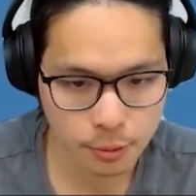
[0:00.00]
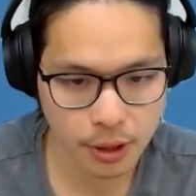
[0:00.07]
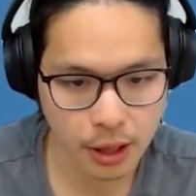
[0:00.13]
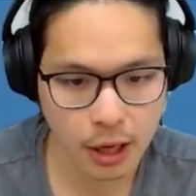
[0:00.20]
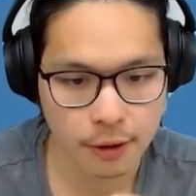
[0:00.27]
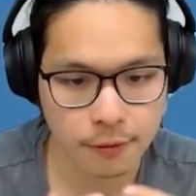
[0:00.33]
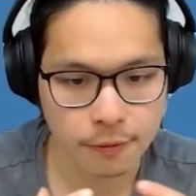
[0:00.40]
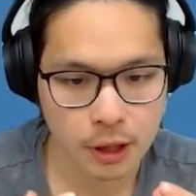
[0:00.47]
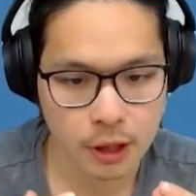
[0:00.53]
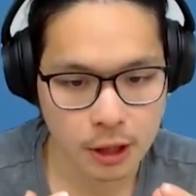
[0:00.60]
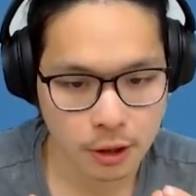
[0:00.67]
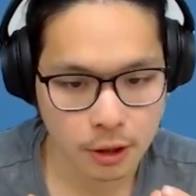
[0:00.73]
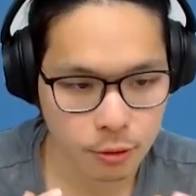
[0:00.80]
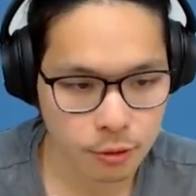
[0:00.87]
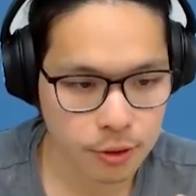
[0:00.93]
So we have
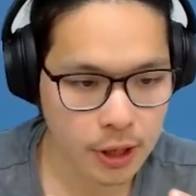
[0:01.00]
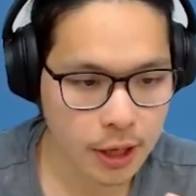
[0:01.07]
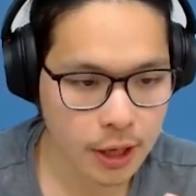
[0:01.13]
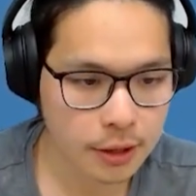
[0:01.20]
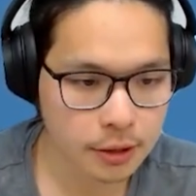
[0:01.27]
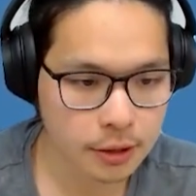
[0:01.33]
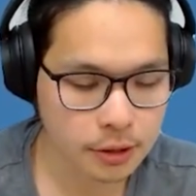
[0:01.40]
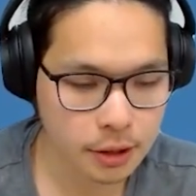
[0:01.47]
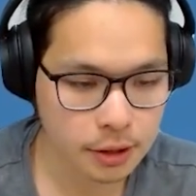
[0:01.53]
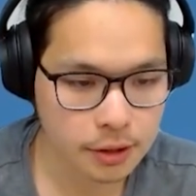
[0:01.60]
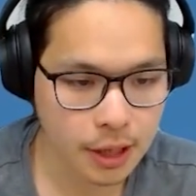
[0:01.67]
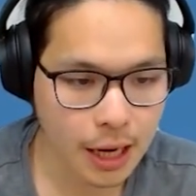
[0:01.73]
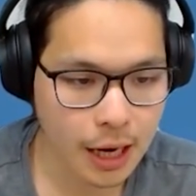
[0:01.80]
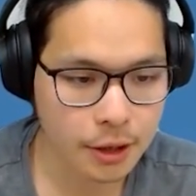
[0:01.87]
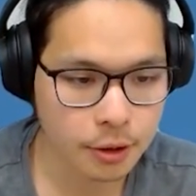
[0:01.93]
create
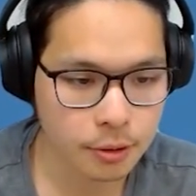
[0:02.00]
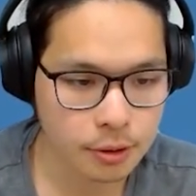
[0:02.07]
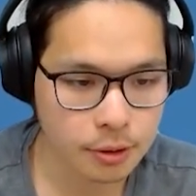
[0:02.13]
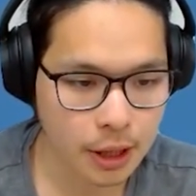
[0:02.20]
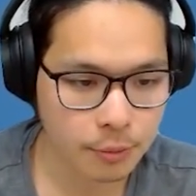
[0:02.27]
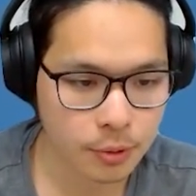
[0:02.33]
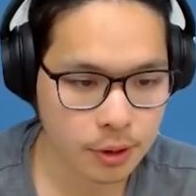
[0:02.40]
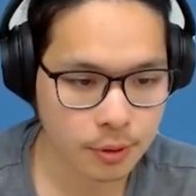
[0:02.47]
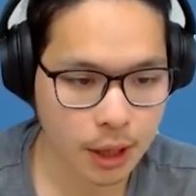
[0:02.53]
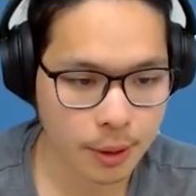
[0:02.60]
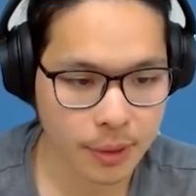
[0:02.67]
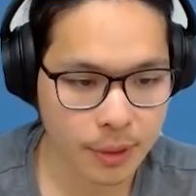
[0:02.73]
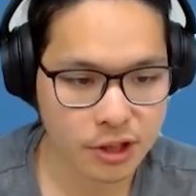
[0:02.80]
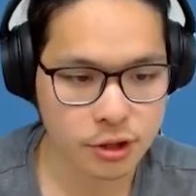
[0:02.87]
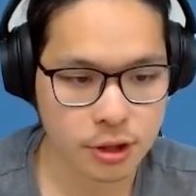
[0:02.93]
the tile that we
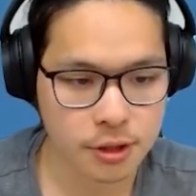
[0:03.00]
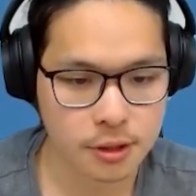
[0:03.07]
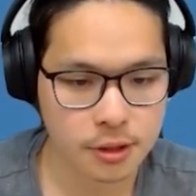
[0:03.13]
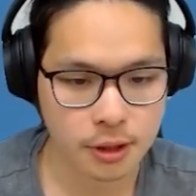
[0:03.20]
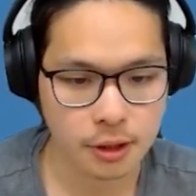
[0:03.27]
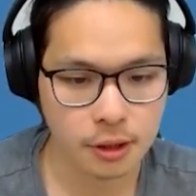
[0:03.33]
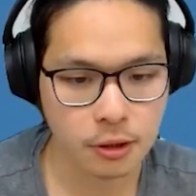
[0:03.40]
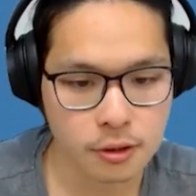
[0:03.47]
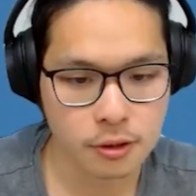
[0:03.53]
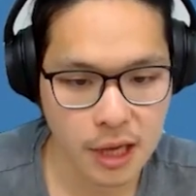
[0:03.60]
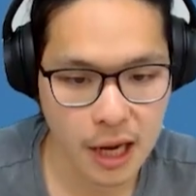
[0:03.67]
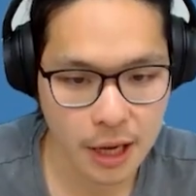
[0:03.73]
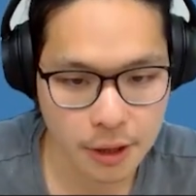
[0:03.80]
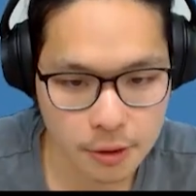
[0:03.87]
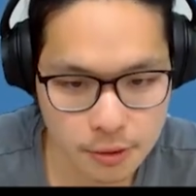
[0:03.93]
have mentioned for local
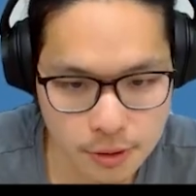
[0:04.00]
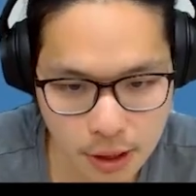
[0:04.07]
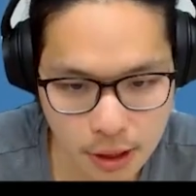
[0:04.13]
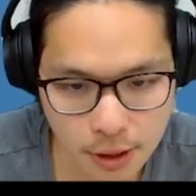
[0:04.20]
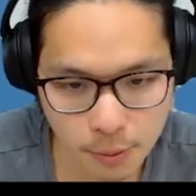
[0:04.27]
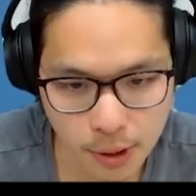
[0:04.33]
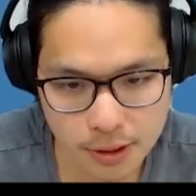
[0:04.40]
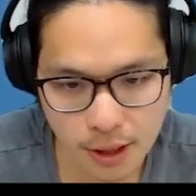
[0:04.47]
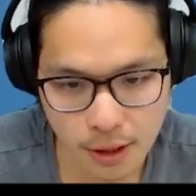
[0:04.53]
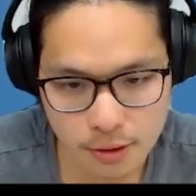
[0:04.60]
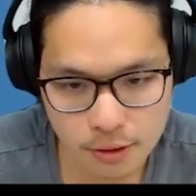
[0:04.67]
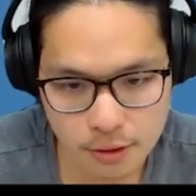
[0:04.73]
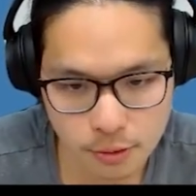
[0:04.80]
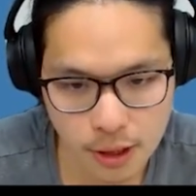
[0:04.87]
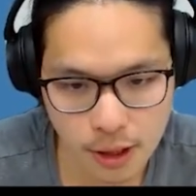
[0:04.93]
tiles,
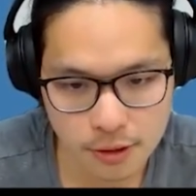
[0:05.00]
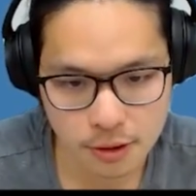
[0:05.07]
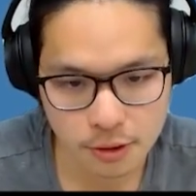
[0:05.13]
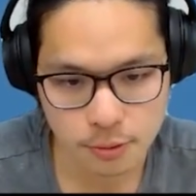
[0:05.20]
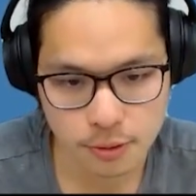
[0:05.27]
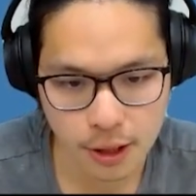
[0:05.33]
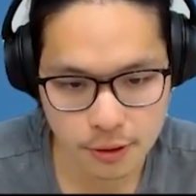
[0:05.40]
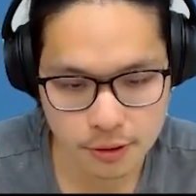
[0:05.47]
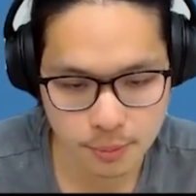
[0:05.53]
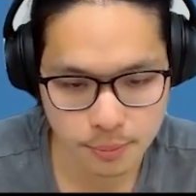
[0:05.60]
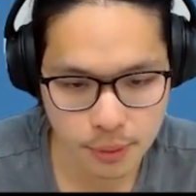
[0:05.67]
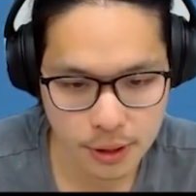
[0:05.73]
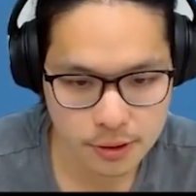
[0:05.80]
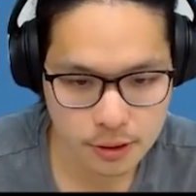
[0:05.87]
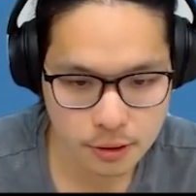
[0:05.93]
1,000, 2,000,
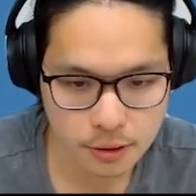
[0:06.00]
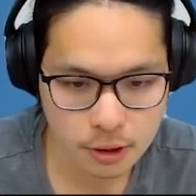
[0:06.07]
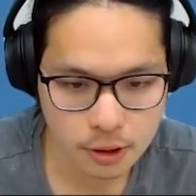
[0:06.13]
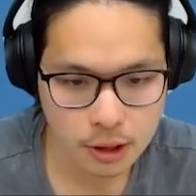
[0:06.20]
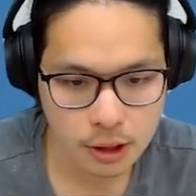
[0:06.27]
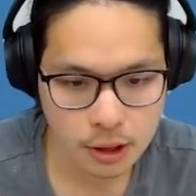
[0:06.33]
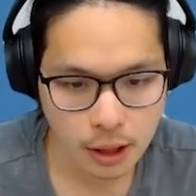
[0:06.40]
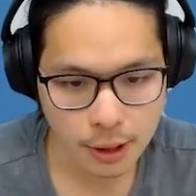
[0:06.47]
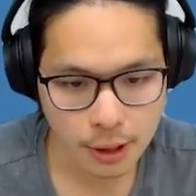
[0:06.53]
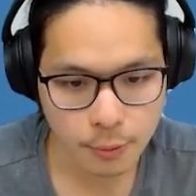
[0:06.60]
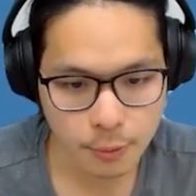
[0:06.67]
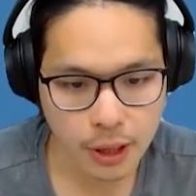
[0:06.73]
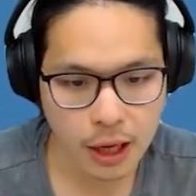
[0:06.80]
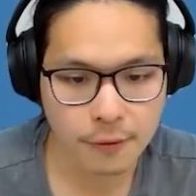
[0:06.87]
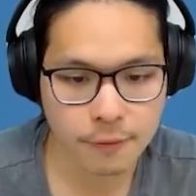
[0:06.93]
2,000 pixel,
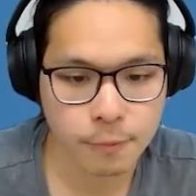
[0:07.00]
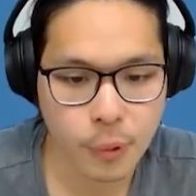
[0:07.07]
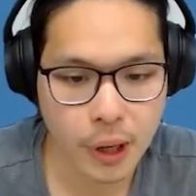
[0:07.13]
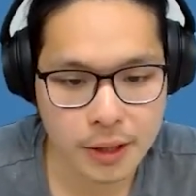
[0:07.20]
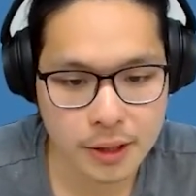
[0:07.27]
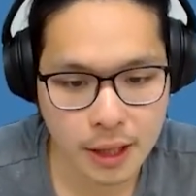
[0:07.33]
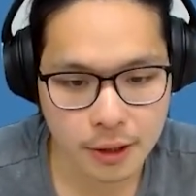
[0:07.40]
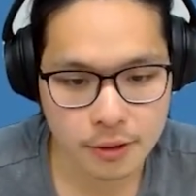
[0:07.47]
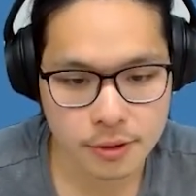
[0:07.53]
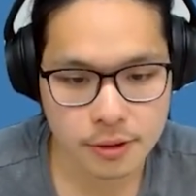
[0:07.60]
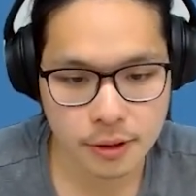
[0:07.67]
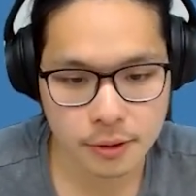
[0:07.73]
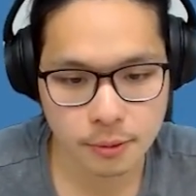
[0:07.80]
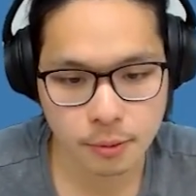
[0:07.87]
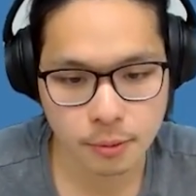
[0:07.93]
and we have
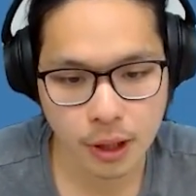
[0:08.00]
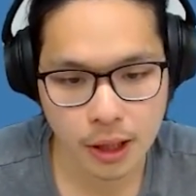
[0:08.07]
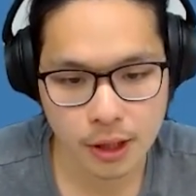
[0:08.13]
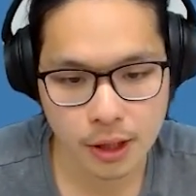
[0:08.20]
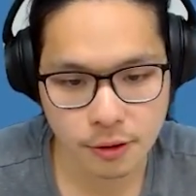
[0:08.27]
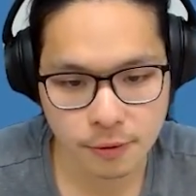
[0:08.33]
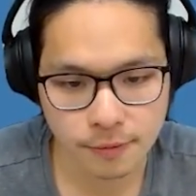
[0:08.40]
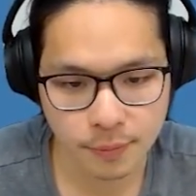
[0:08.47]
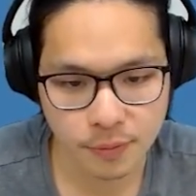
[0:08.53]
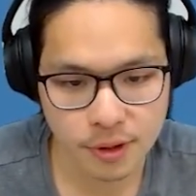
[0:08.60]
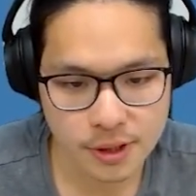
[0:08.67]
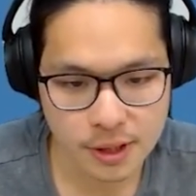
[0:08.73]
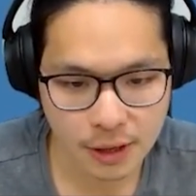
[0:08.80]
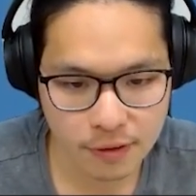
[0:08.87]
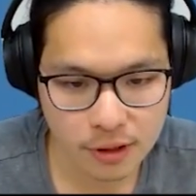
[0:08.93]

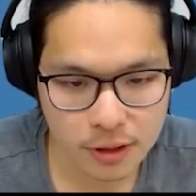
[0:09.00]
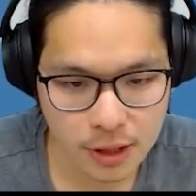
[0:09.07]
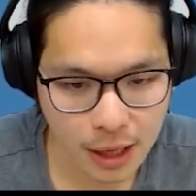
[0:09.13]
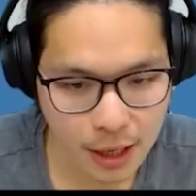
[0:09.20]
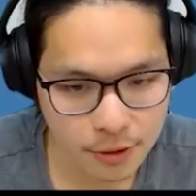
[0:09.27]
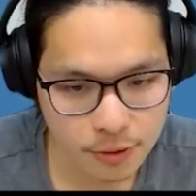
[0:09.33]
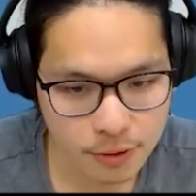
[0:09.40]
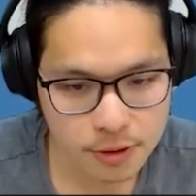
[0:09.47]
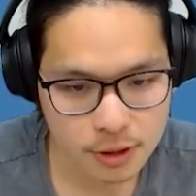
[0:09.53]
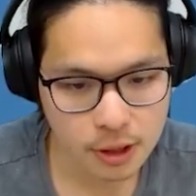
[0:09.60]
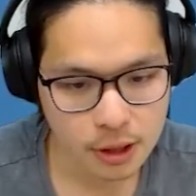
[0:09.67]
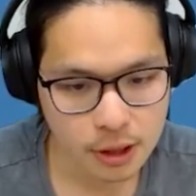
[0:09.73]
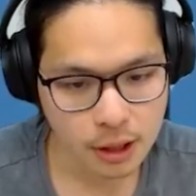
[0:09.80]
1,157 tiles.